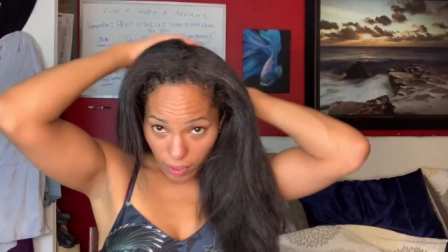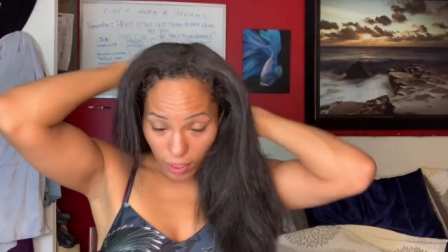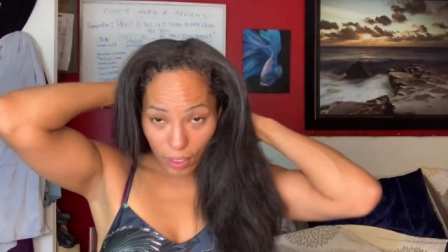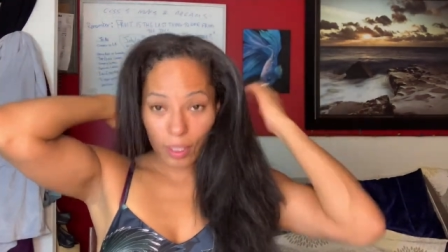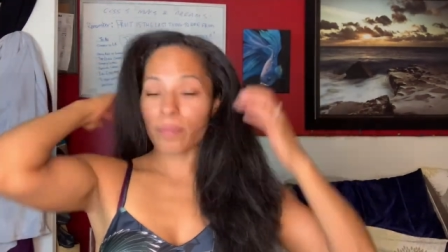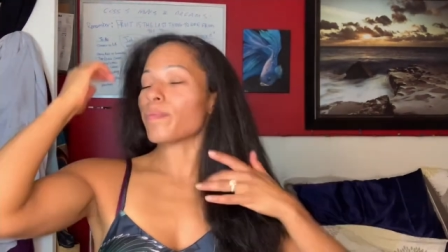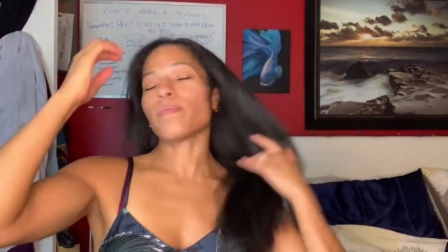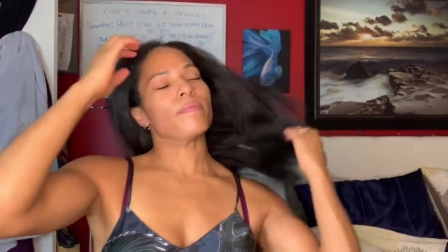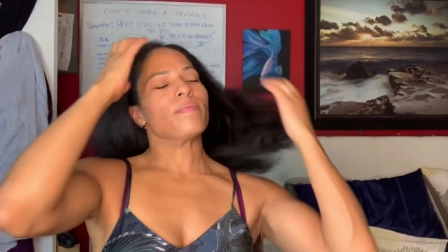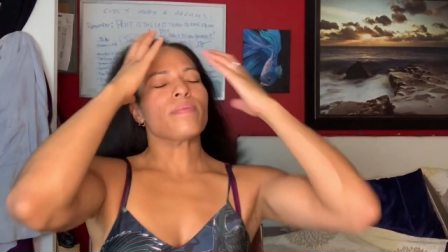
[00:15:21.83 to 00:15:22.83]
Um,
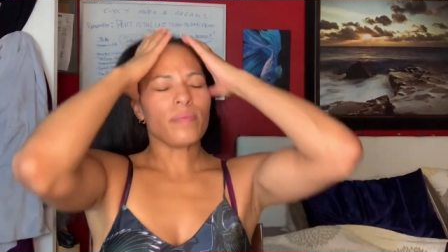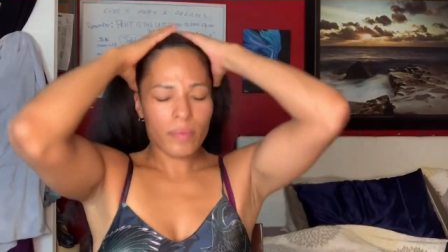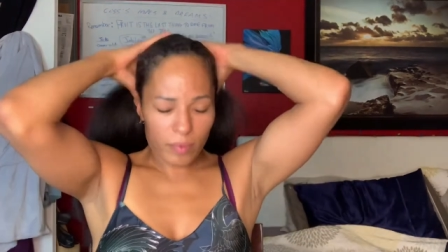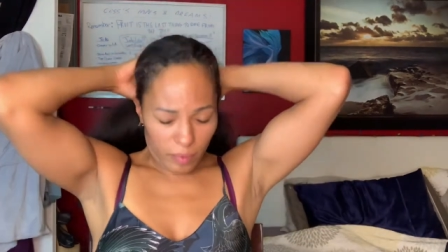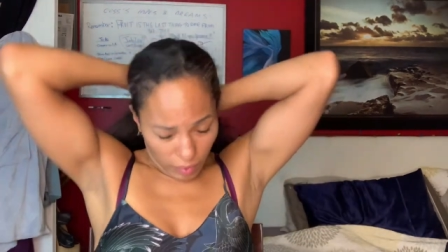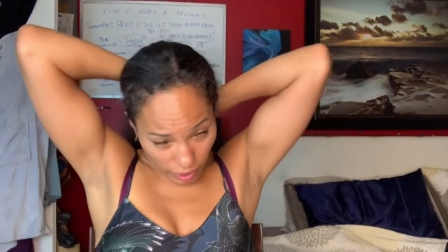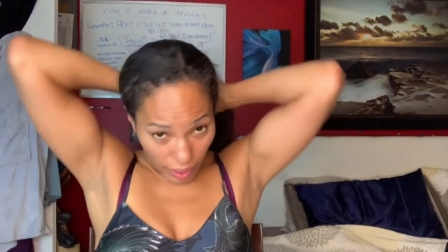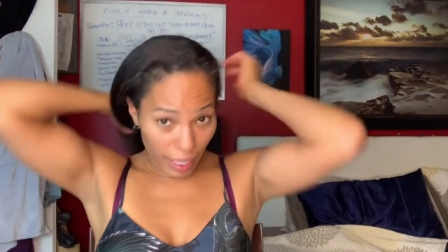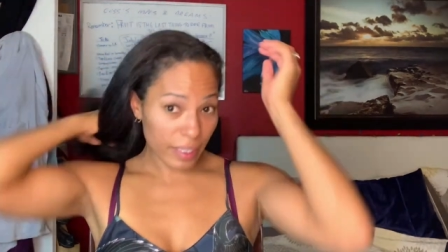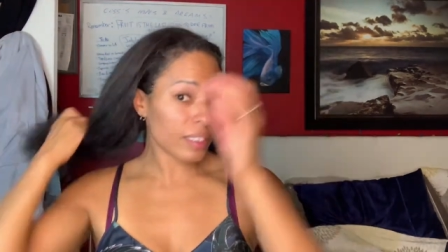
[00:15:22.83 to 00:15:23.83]

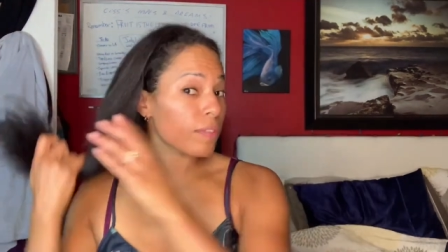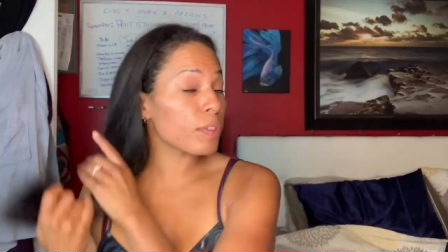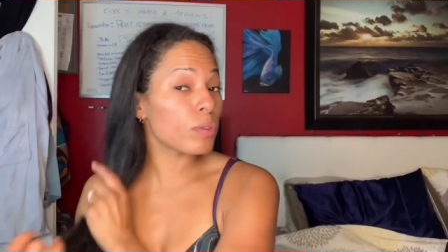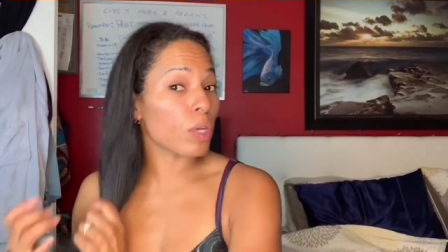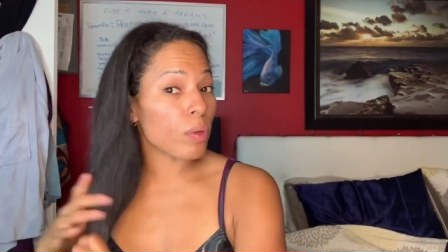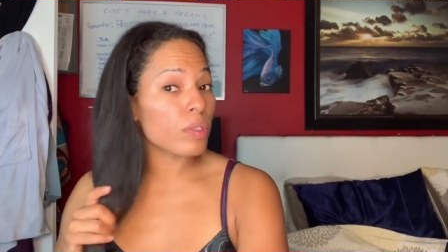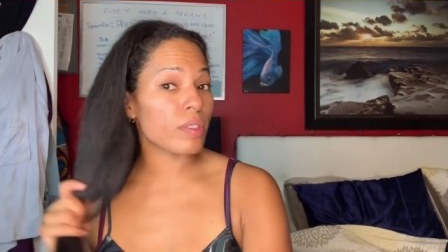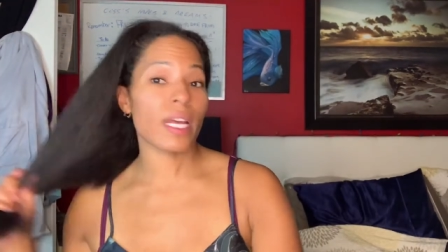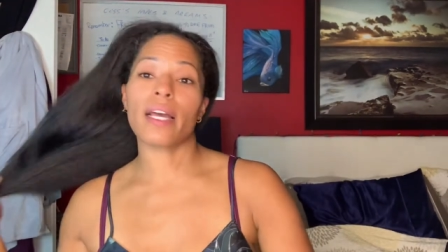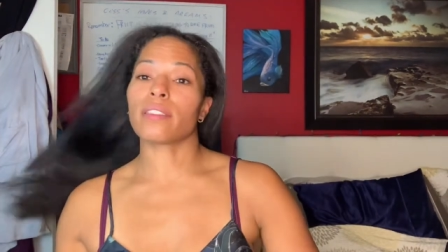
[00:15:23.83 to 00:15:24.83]
yeah, because if you don't
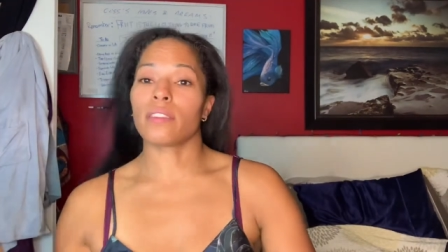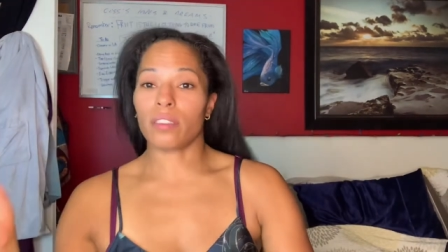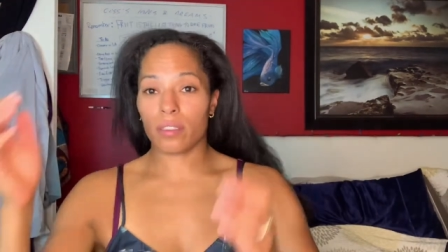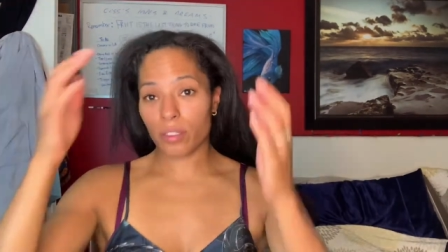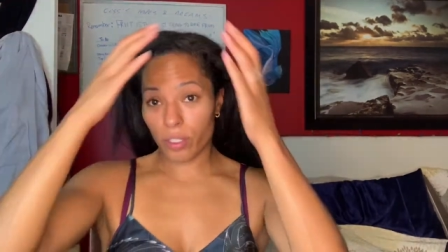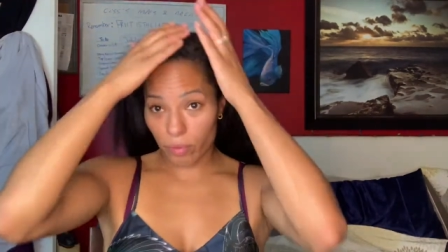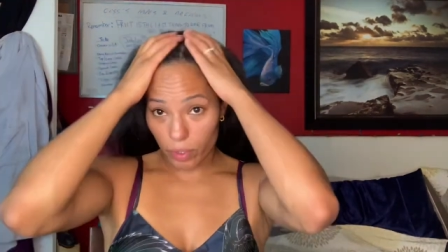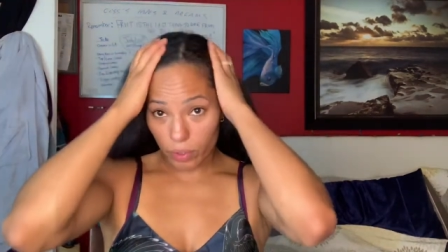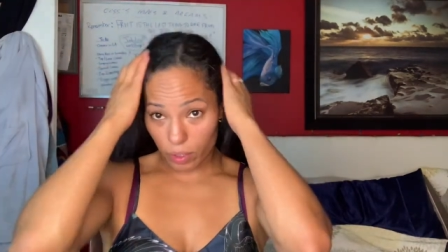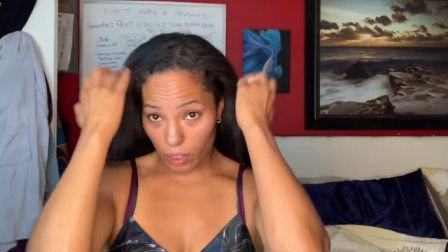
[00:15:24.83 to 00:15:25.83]
do that, your, your
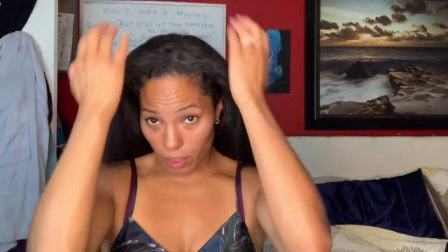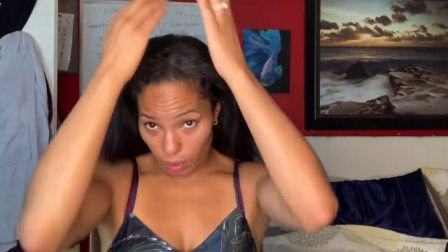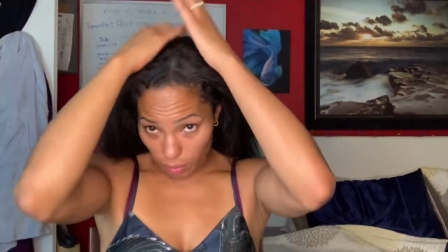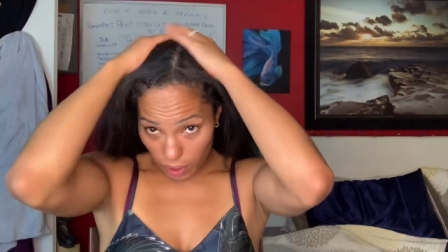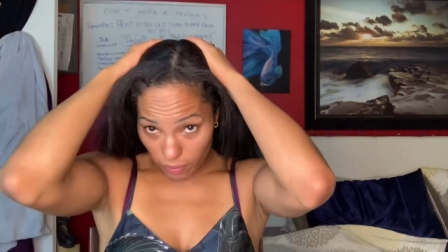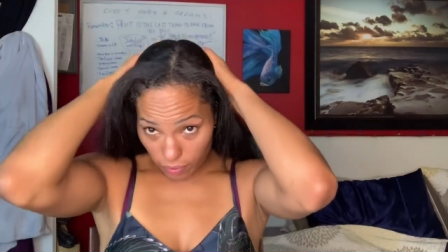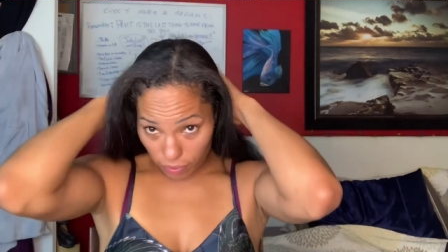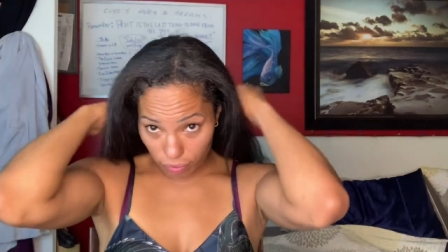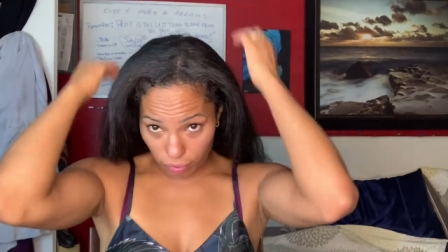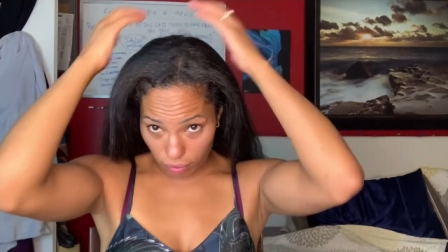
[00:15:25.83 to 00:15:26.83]
roots are going to be,
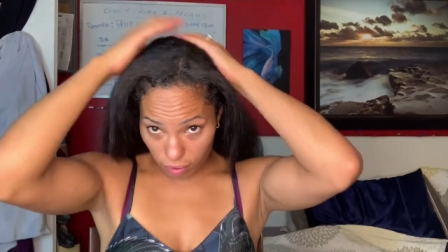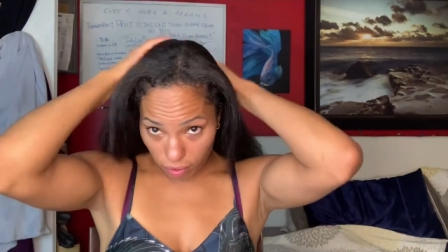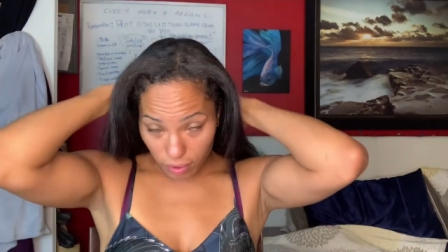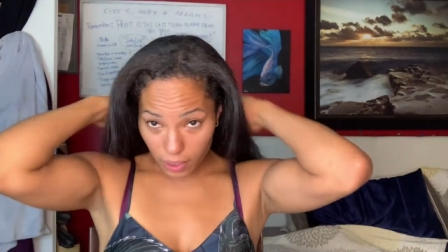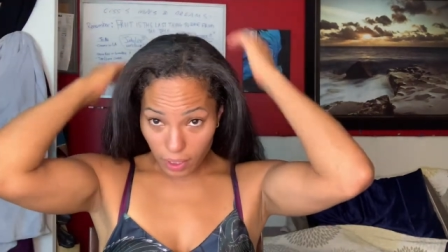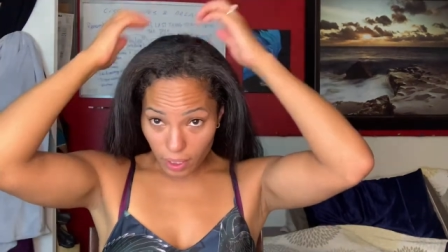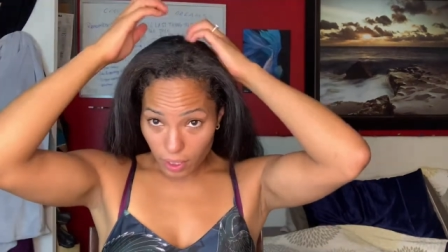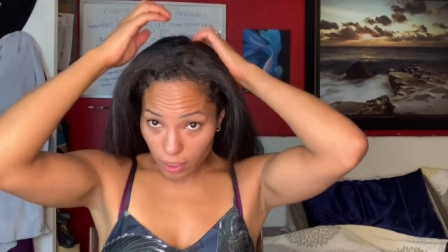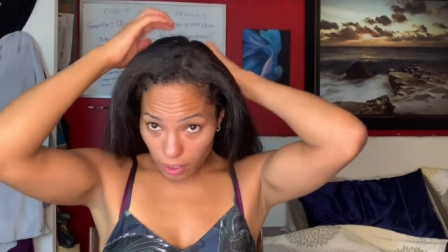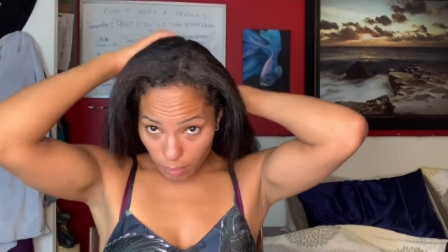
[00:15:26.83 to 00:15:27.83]

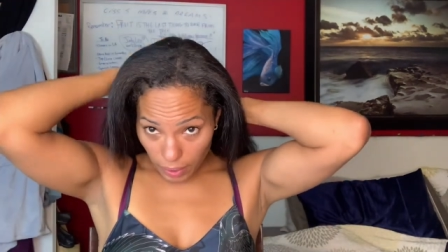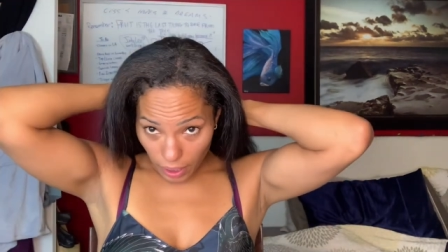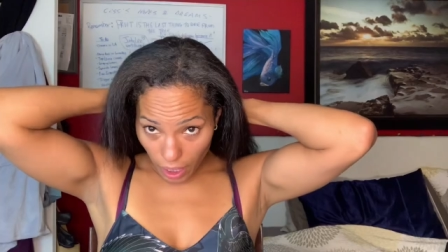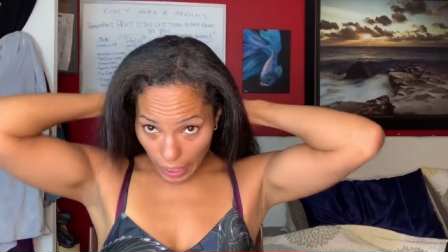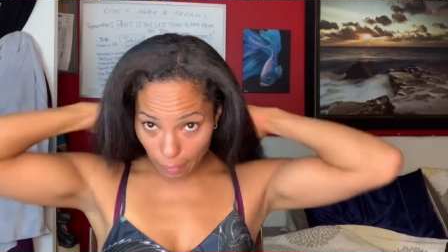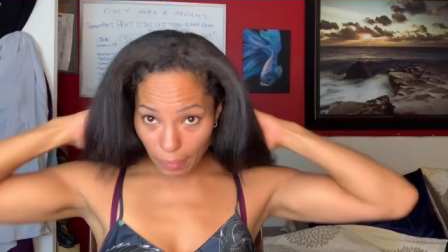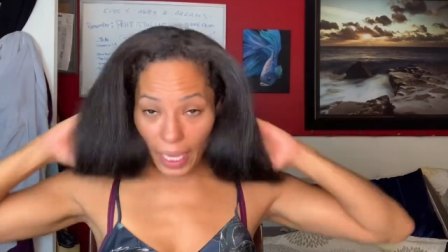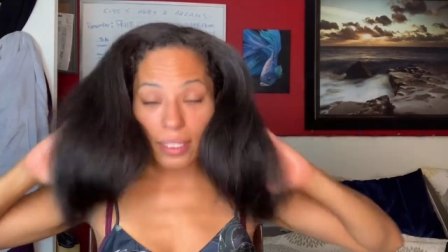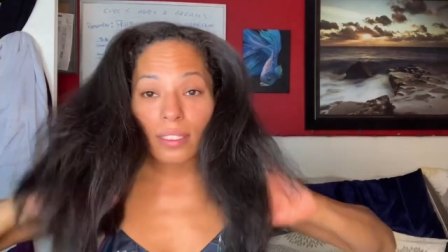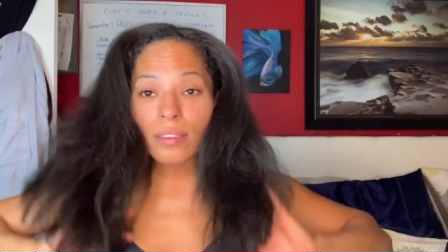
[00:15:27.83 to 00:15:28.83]
they're going to be a hot
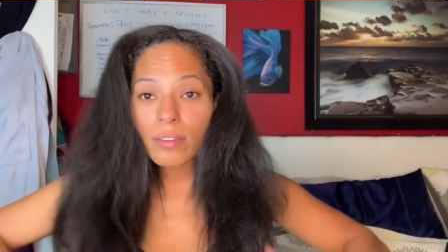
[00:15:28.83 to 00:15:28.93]
mess.